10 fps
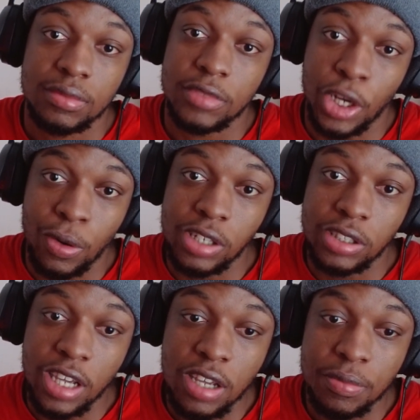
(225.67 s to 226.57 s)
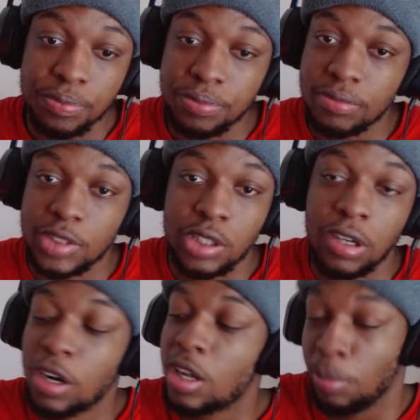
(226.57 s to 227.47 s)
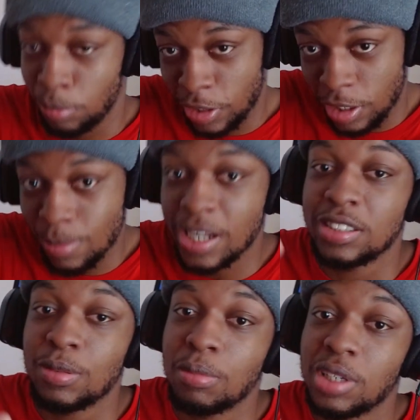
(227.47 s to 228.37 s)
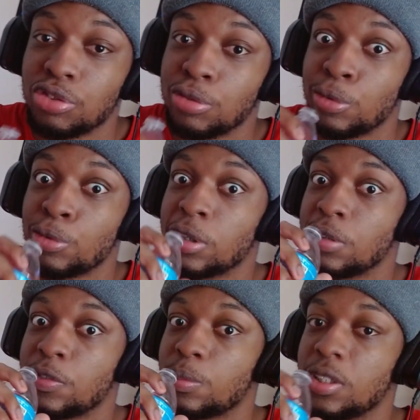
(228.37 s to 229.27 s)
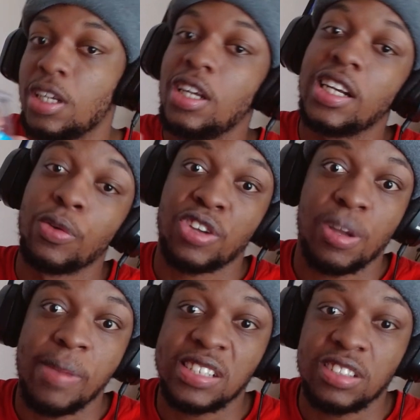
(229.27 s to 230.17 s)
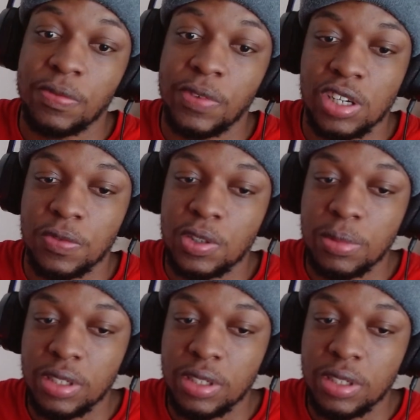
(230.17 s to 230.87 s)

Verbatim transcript: You already said? Hold up. Let me get this in my journal real quick. Then we'll get back to the video. You feel me?